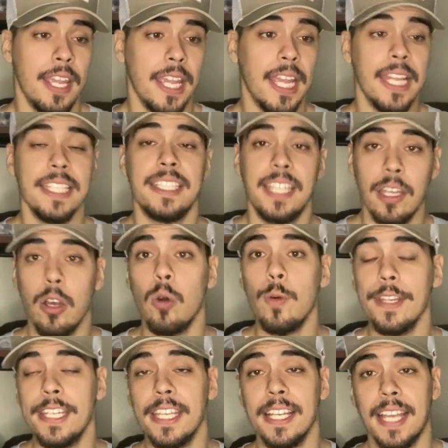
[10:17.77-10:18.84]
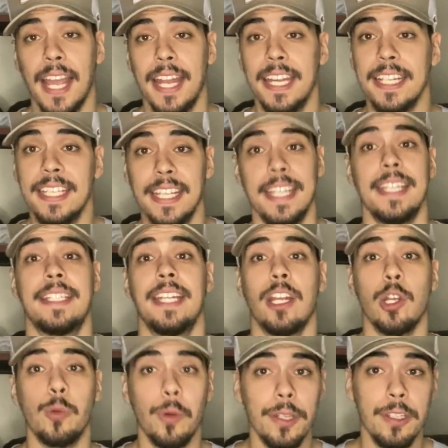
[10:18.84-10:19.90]
Until we can kind of get
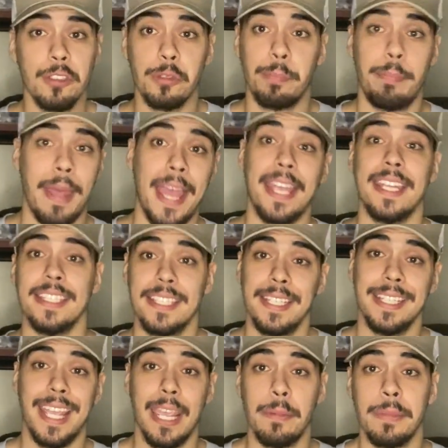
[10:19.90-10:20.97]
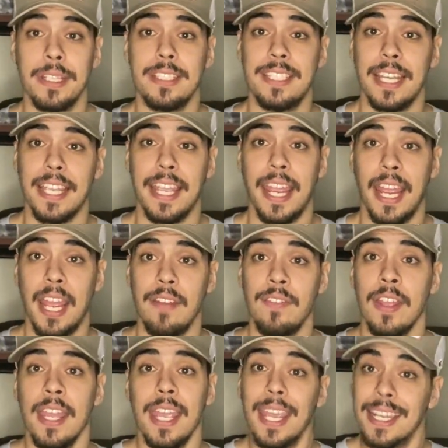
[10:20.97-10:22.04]
Derek Williams back into the game in the second half
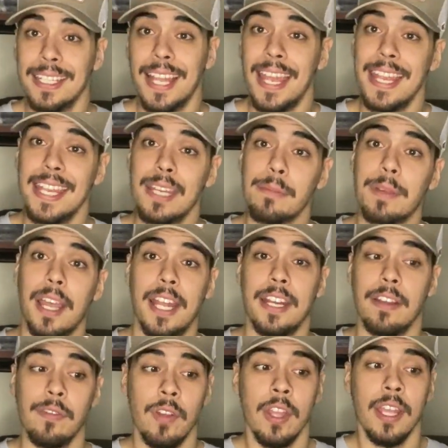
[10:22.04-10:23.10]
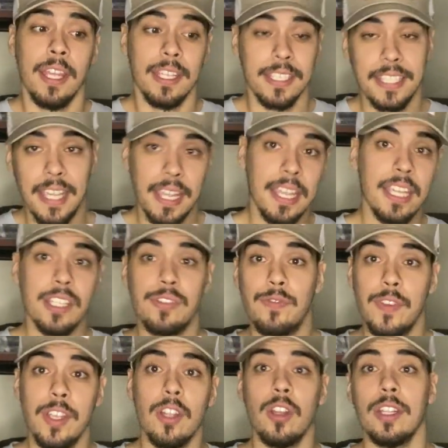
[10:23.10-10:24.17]
and let him kind of get his
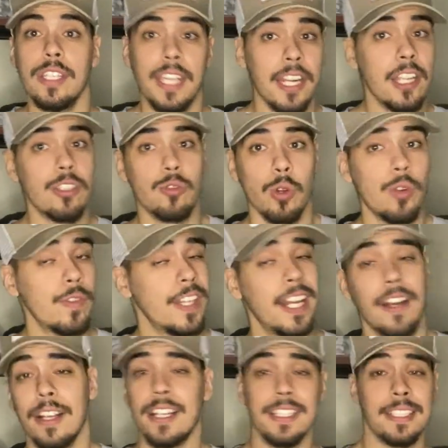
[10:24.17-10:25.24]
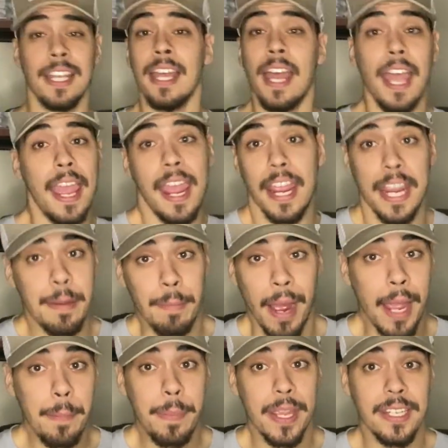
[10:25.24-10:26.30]
feel and get his groove in there. Because in my
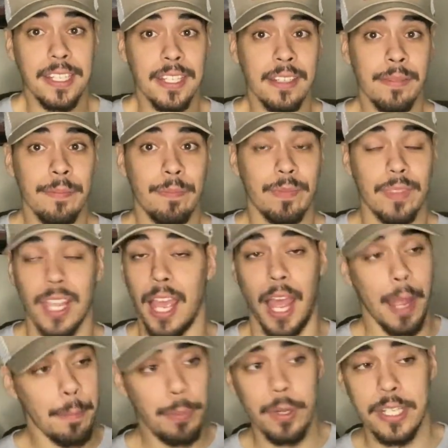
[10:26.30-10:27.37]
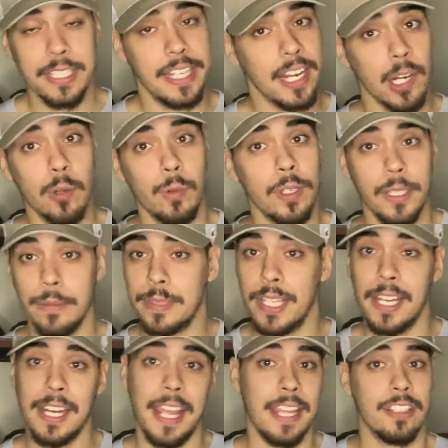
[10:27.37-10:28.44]
opinion, I'm putting Derek Williams
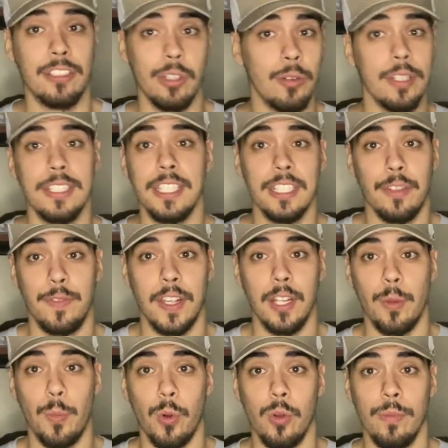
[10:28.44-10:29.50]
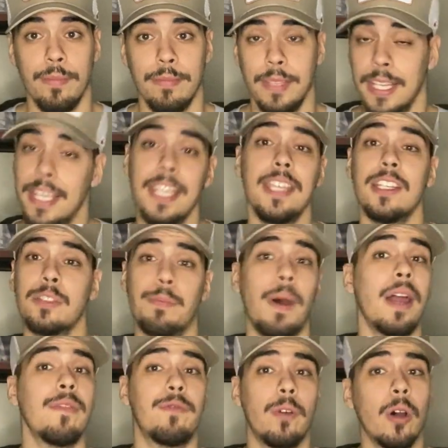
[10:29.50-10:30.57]
in as soon as he's available. He is
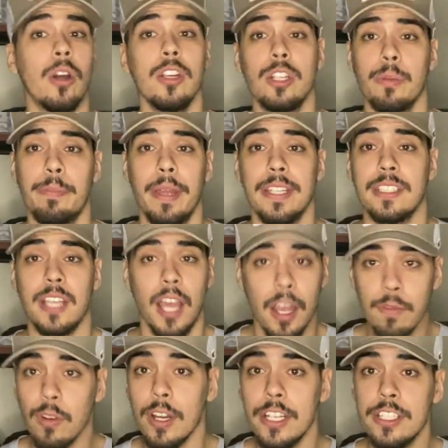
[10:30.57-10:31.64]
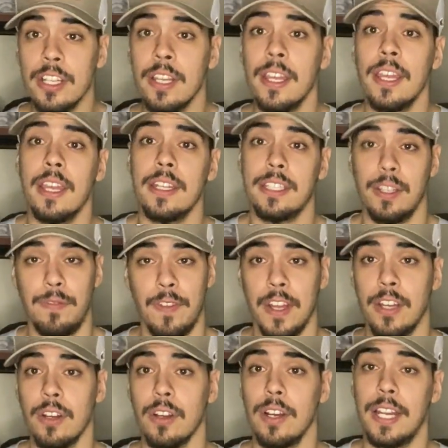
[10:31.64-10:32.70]
by far your best coverage
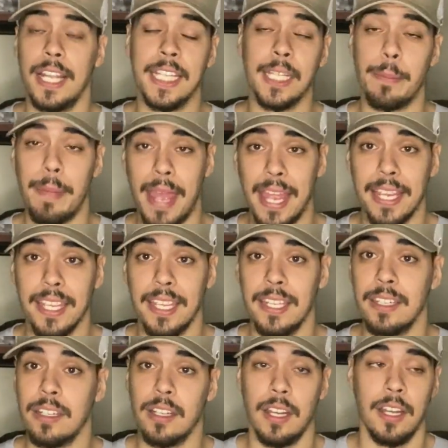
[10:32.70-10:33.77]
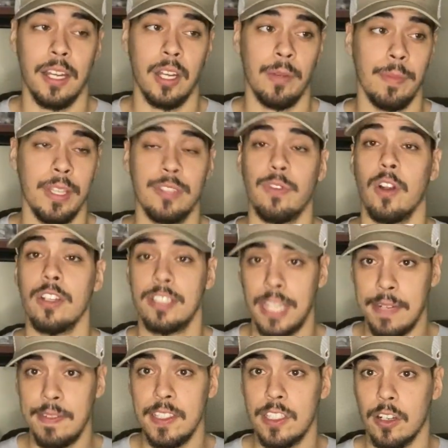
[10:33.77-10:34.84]
defender in the back end as far as
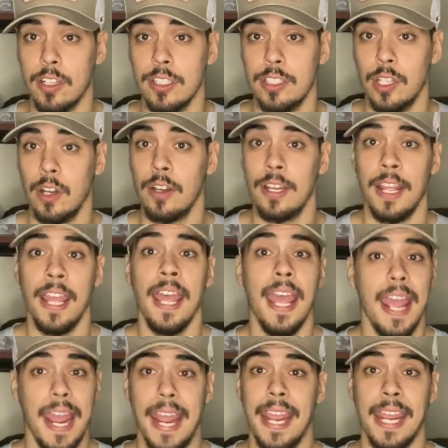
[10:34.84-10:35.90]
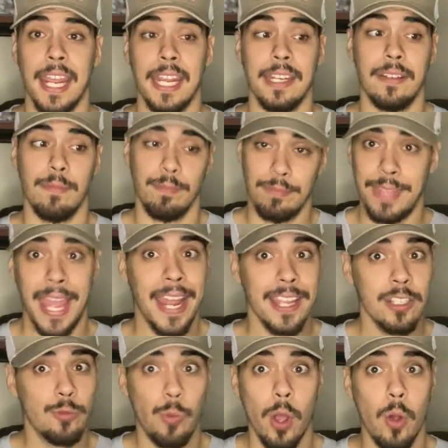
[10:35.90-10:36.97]
safeties are concerned. And that
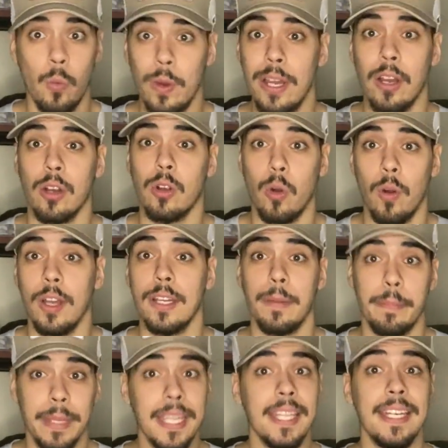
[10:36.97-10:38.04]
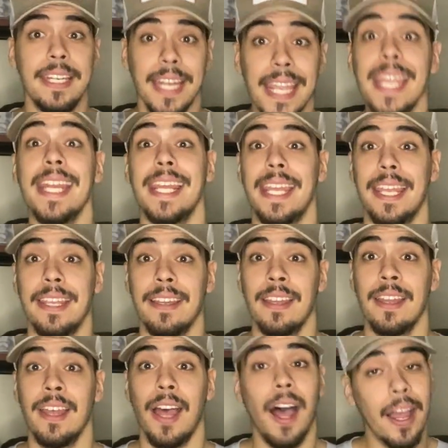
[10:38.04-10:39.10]
is what we are going to be needing
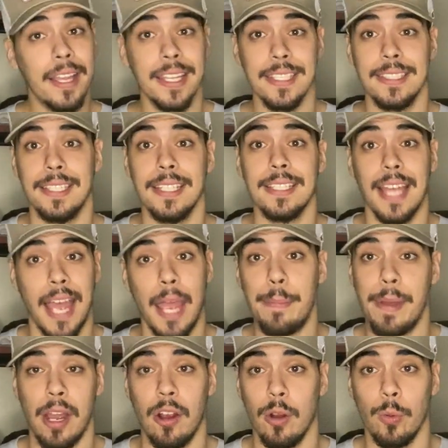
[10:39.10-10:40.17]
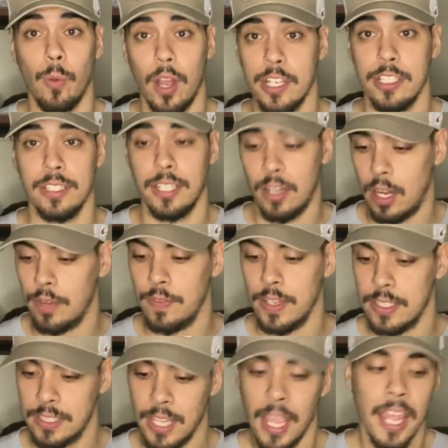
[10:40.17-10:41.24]
against this high-powered Washington
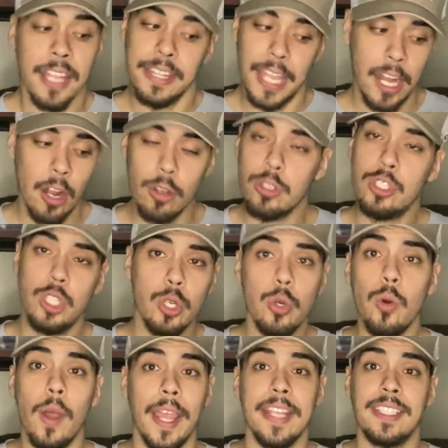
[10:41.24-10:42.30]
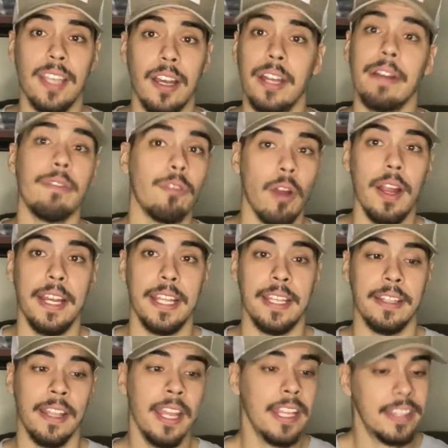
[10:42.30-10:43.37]
offense. They don't do a ton of running.
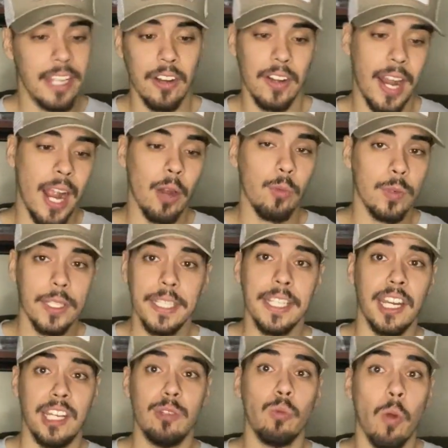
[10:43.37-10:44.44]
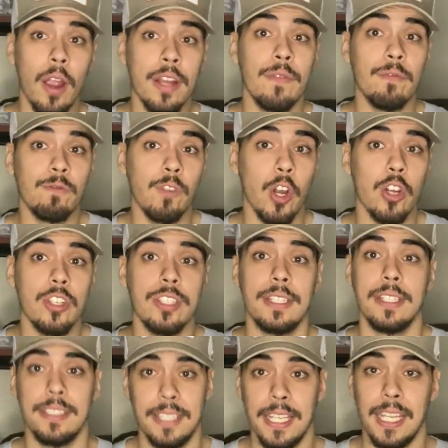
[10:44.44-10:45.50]
They're not really a
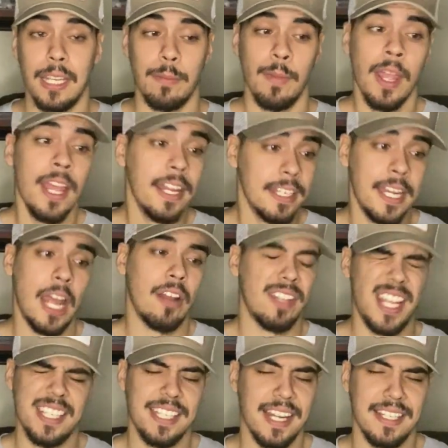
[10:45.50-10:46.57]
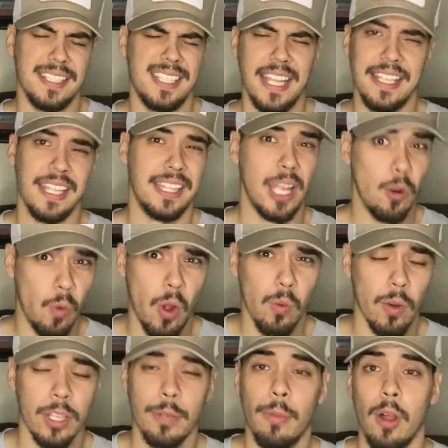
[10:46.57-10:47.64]
run-first team. Now, that's not to say that they won't
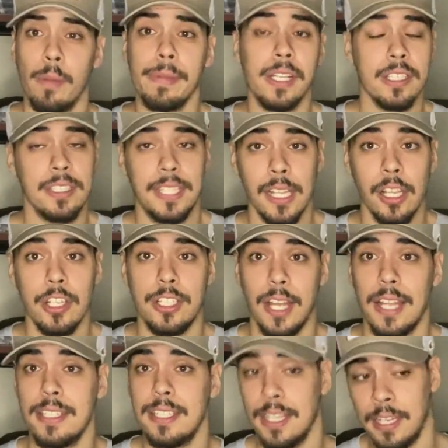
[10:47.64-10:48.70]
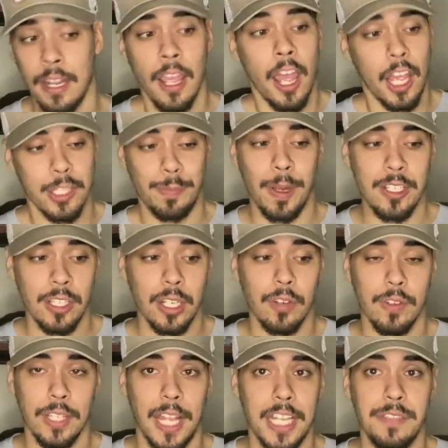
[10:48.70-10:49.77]
run the ball, because Dylan Johnson, especially over
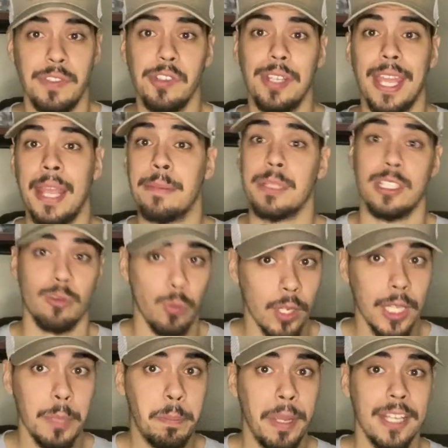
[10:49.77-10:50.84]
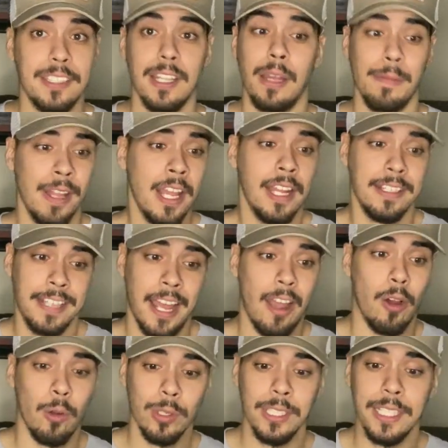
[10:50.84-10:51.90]
the last few games, has really picked up not
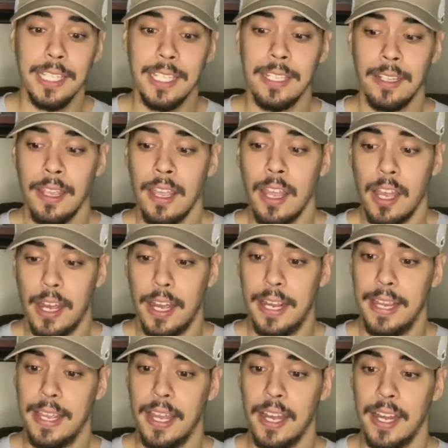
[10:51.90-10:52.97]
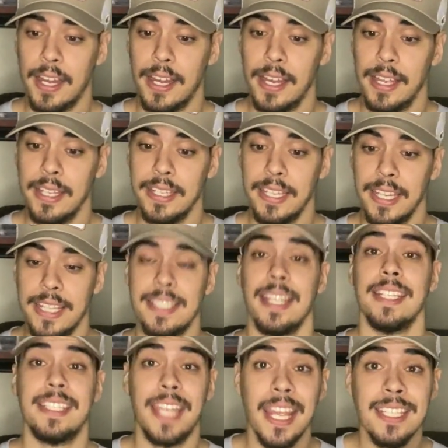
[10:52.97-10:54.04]
only his
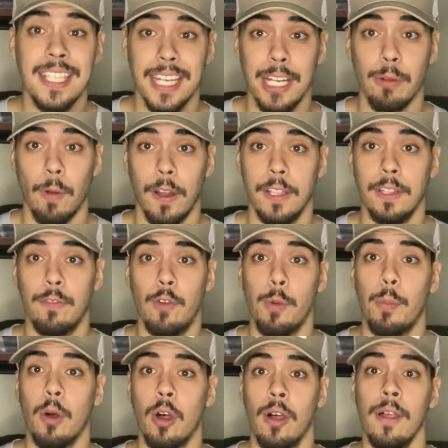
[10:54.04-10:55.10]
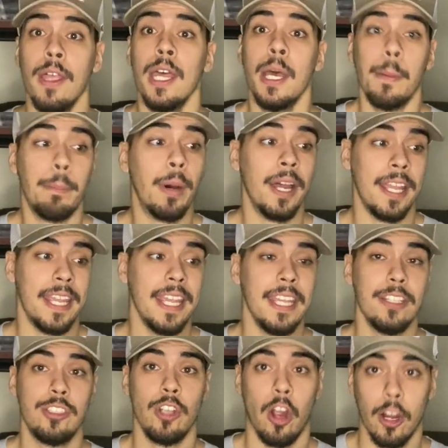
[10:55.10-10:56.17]
intensity running the football, but
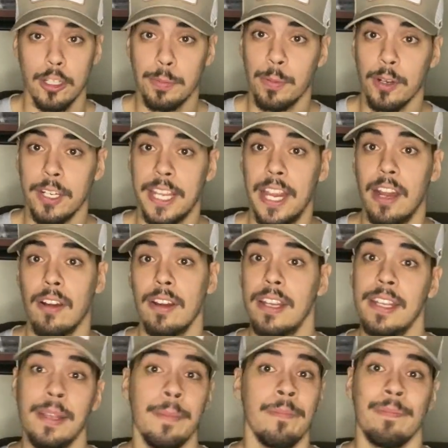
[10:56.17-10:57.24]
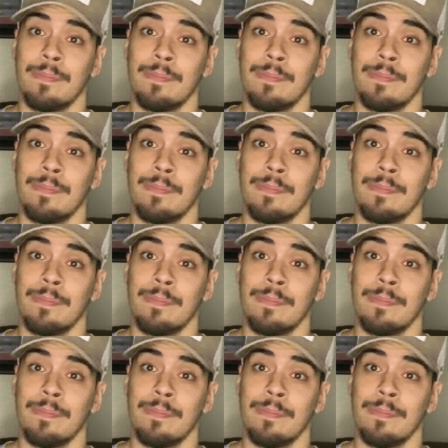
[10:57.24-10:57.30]
his yards per carry.